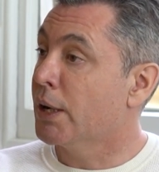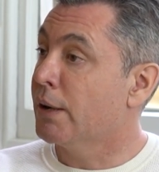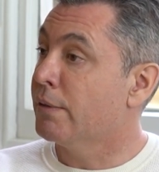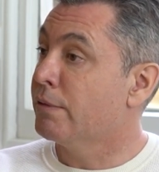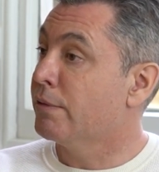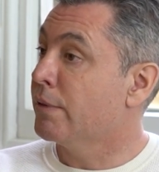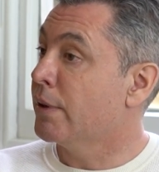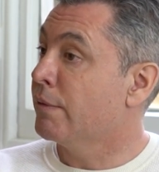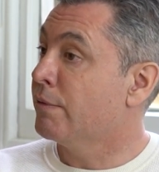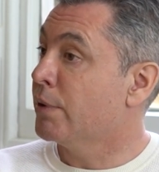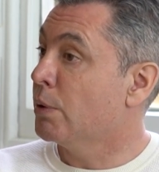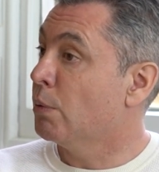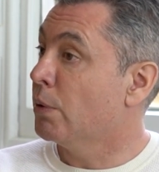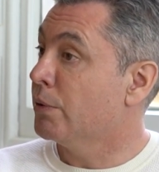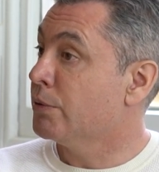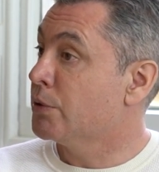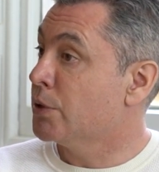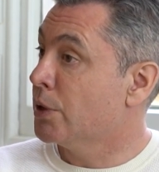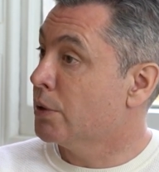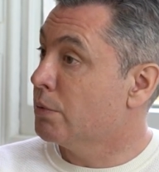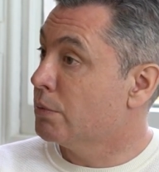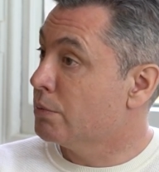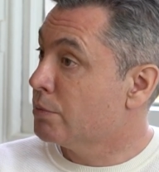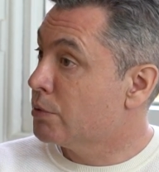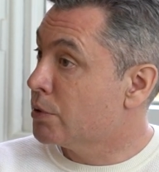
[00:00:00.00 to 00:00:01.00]
if you want
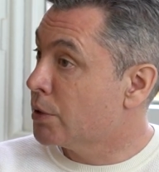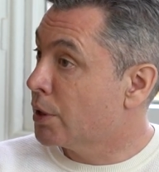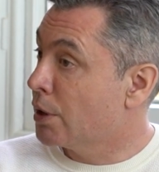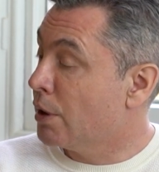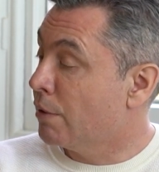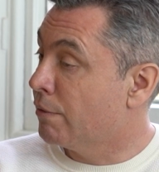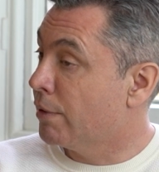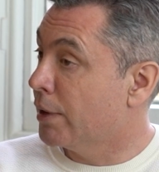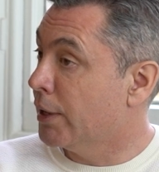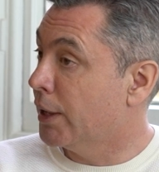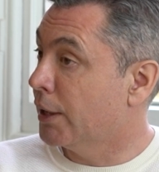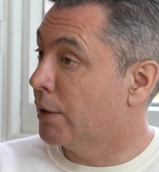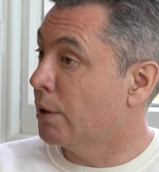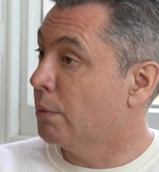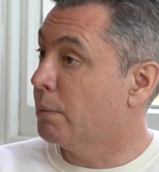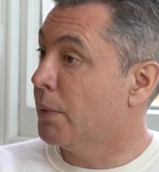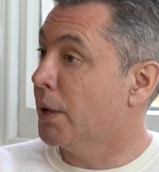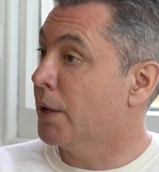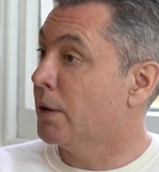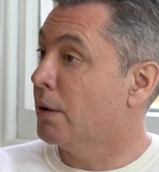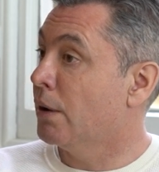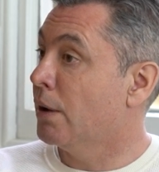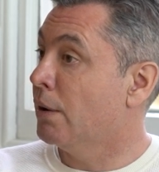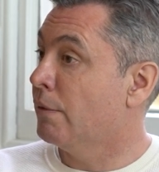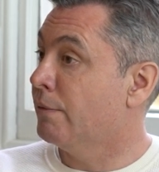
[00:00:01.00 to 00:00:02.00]
to cover a little
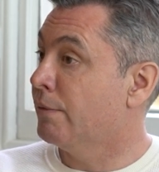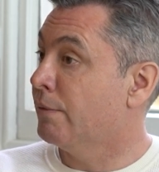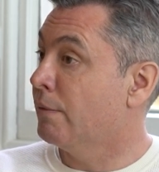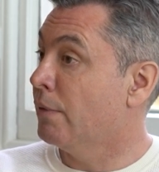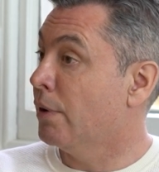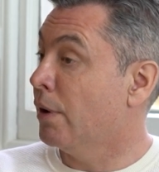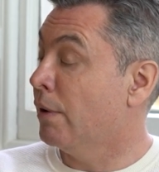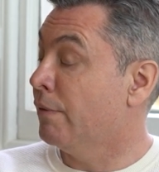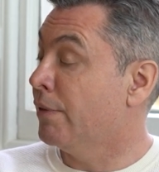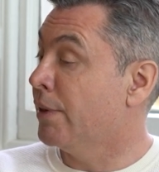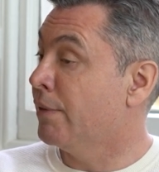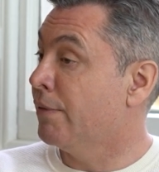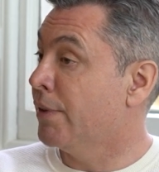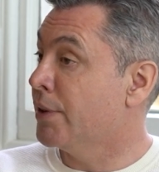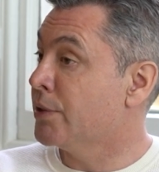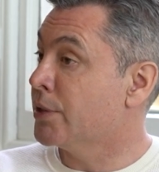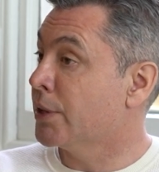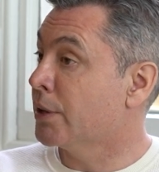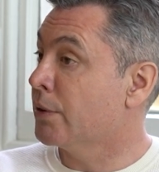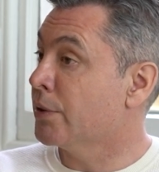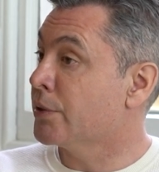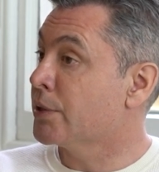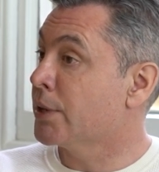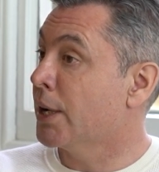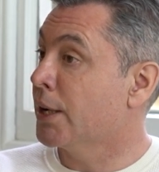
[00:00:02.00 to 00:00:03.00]
bit of the
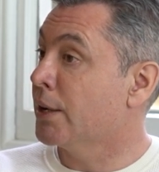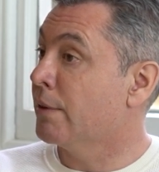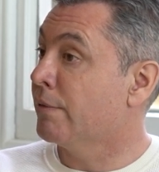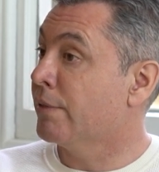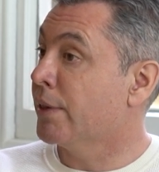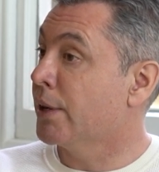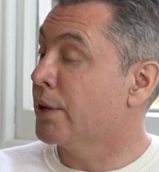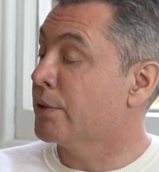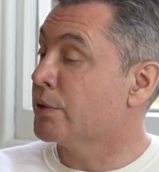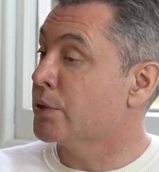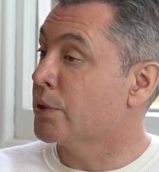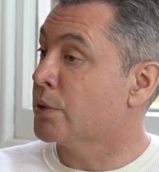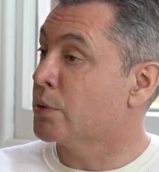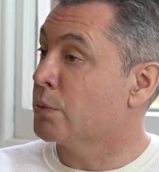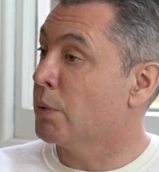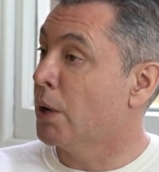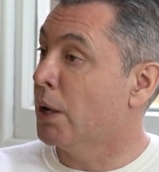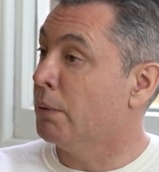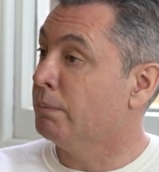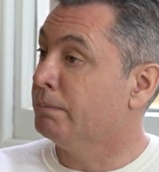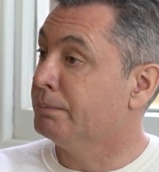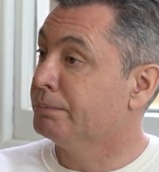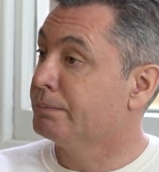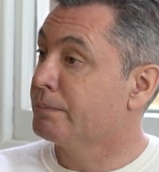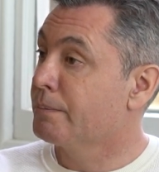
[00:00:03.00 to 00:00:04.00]
physical side of things as
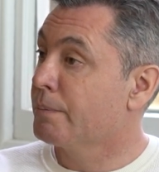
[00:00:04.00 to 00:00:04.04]
well.